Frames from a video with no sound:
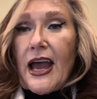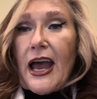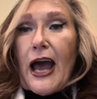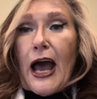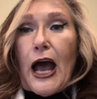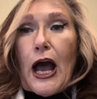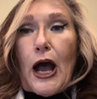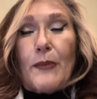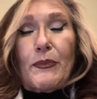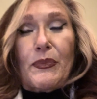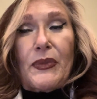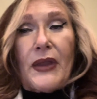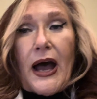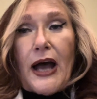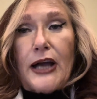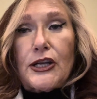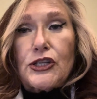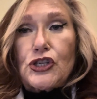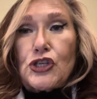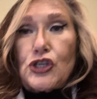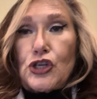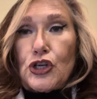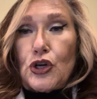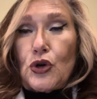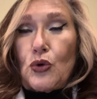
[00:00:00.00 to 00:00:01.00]
I'm not
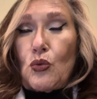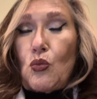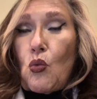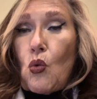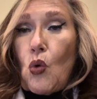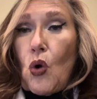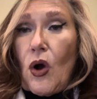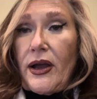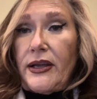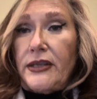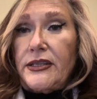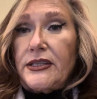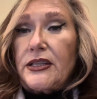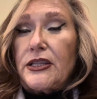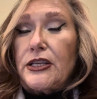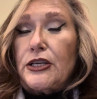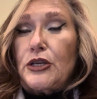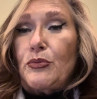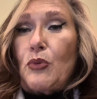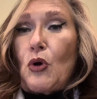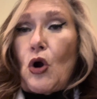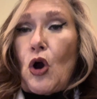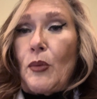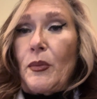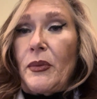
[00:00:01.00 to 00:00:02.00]
sure what the
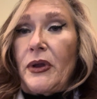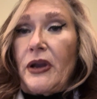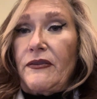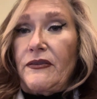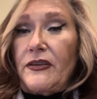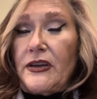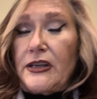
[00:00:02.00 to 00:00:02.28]
Department of